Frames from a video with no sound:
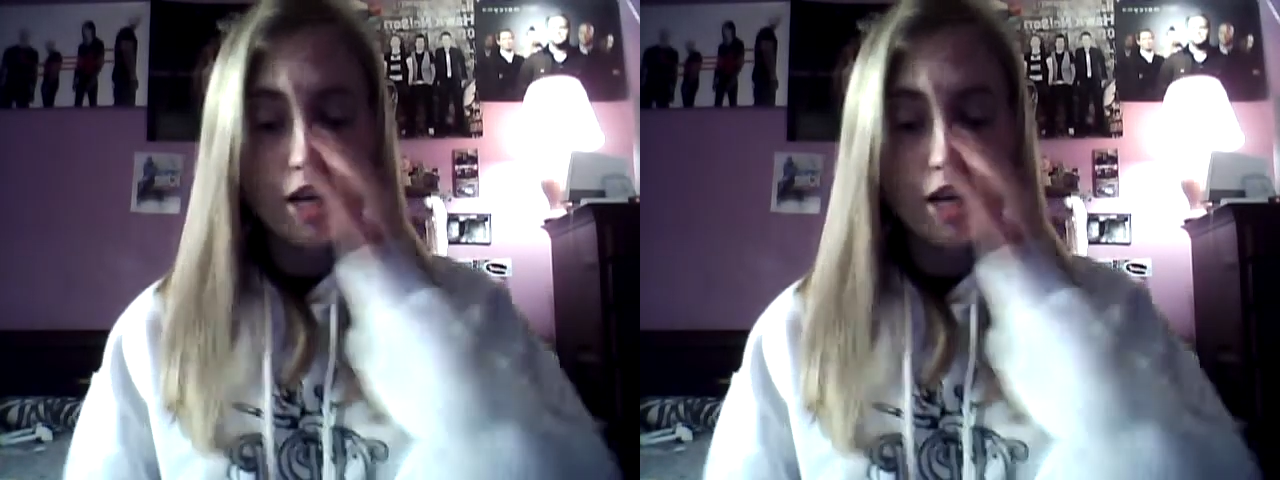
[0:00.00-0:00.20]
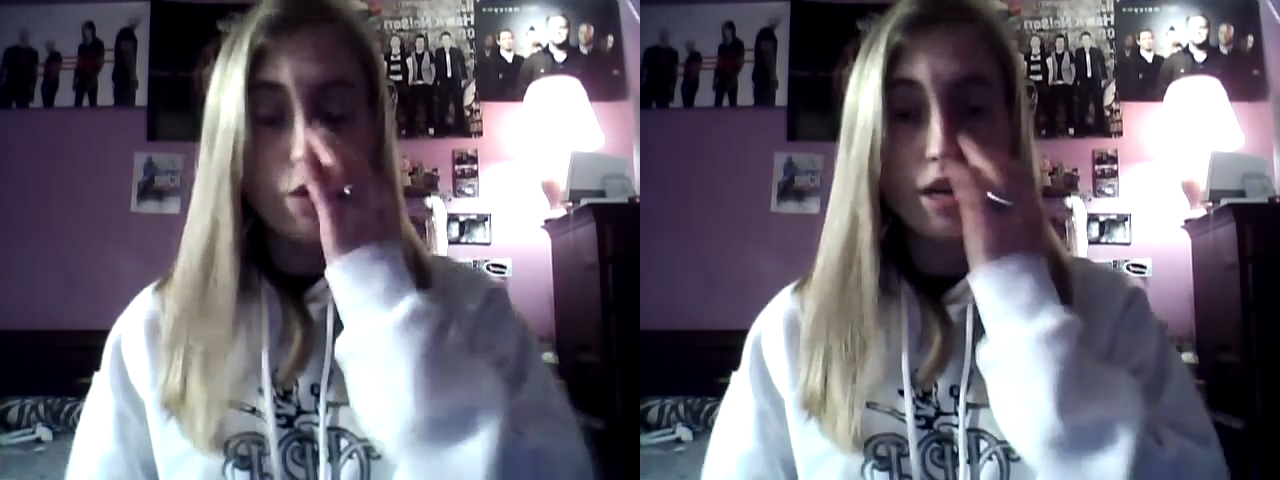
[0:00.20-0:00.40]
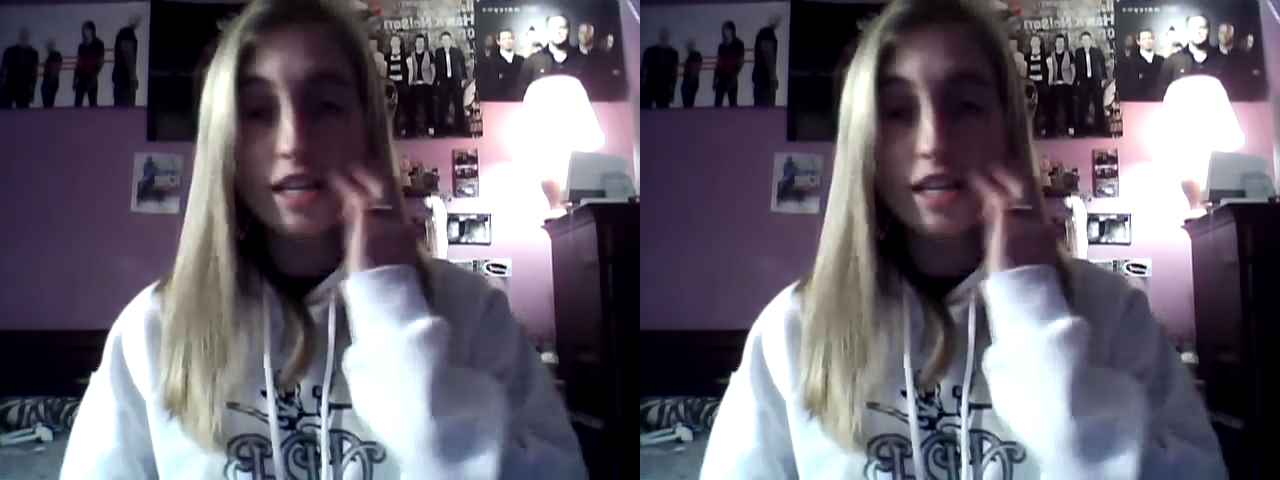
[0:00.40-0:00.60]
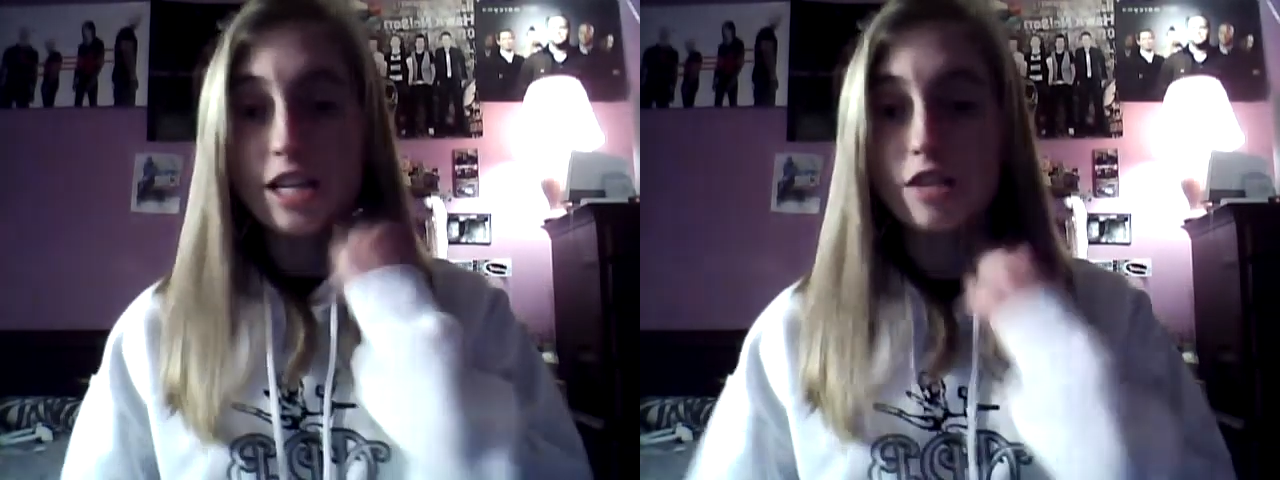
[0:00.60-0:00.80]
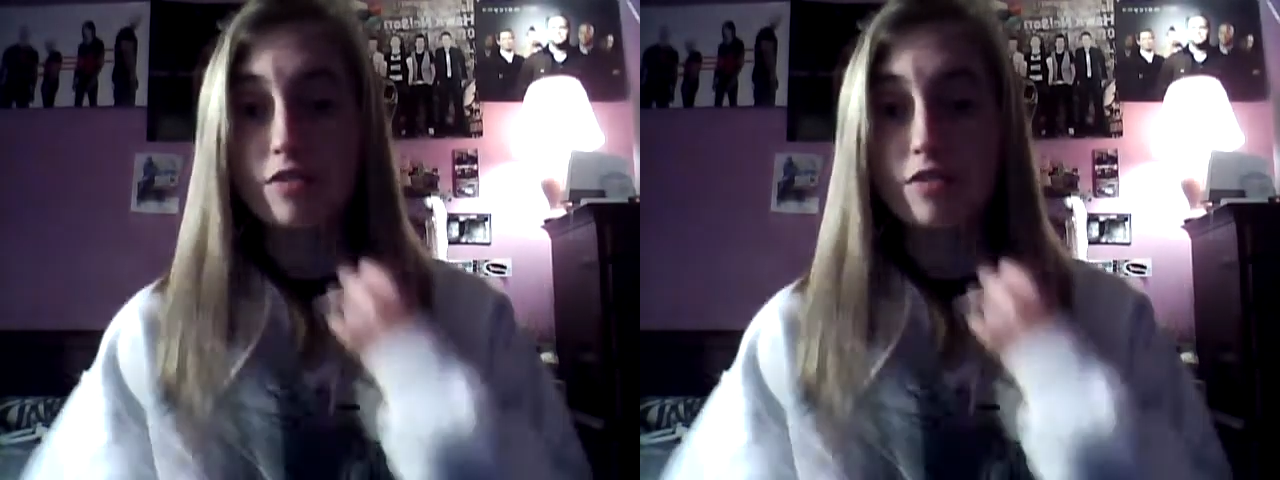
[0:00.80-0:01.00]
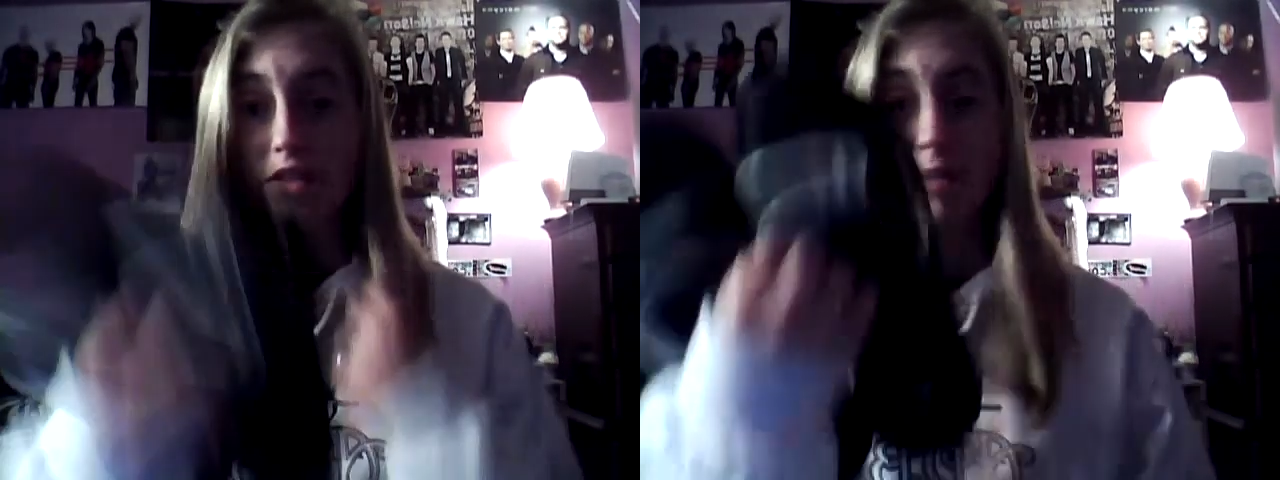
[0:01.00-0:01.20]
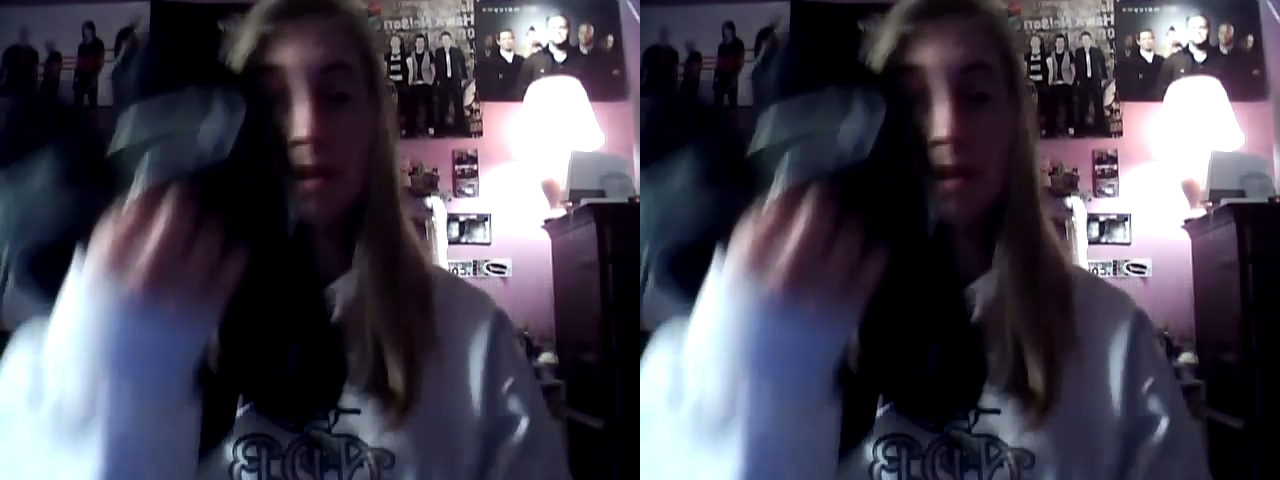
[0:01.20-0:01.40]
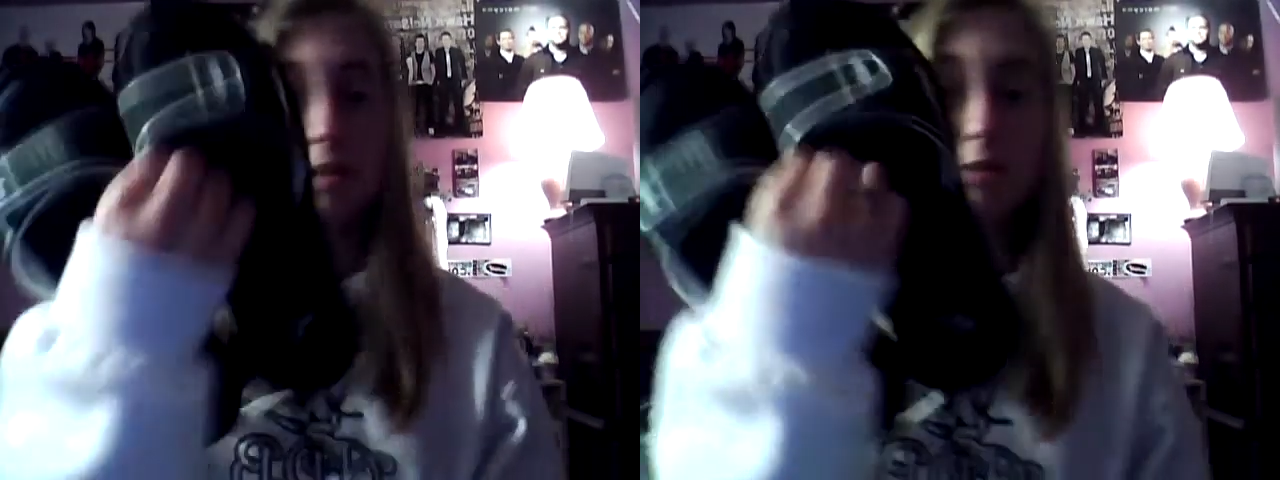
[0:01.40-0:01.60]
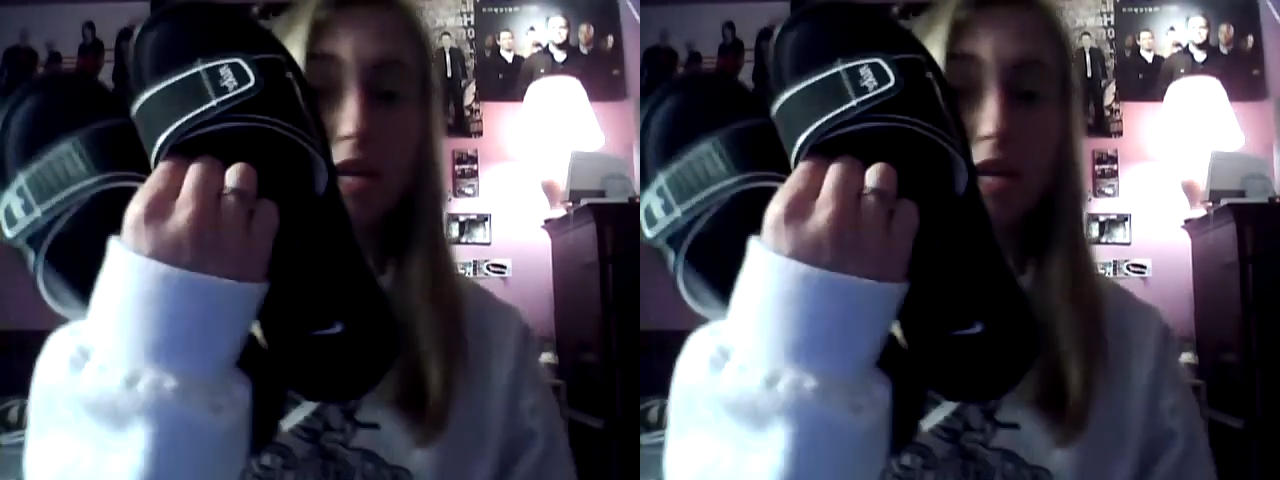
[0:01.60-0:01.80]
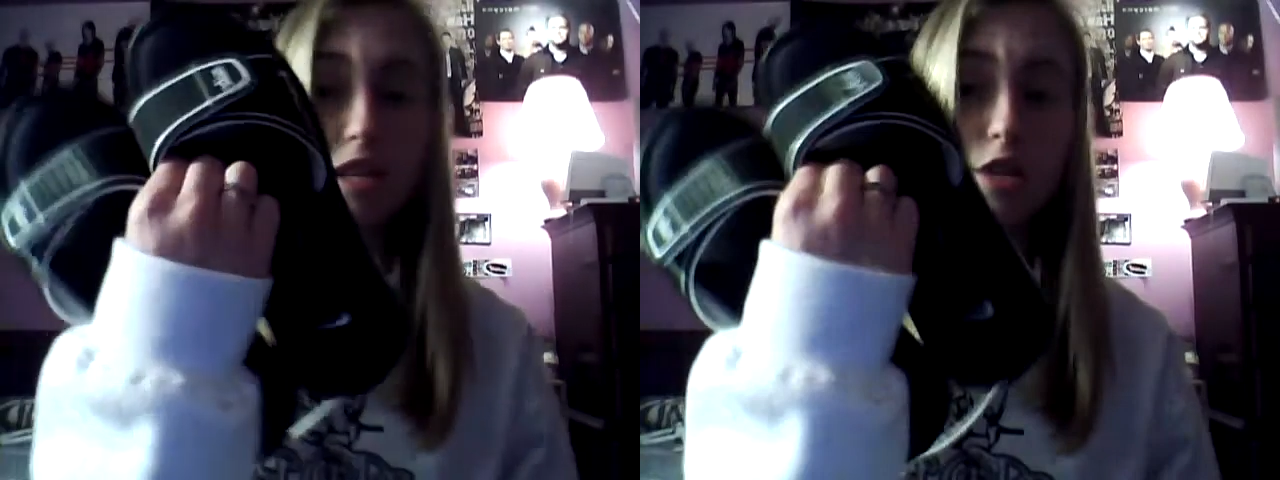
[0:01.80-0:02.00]
You want to let your feet be able to
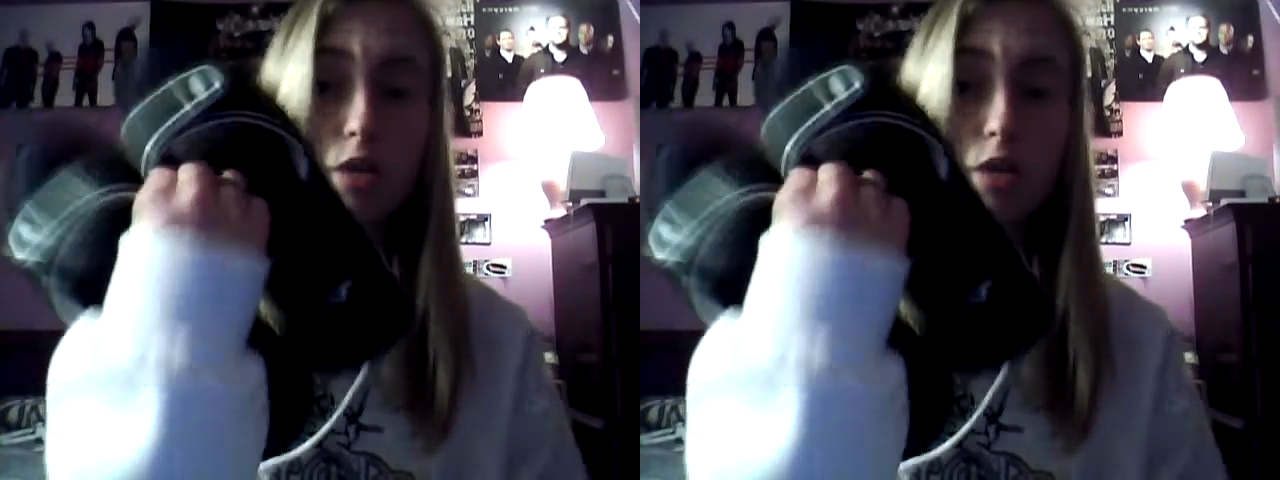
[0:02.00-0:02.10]
breathe and you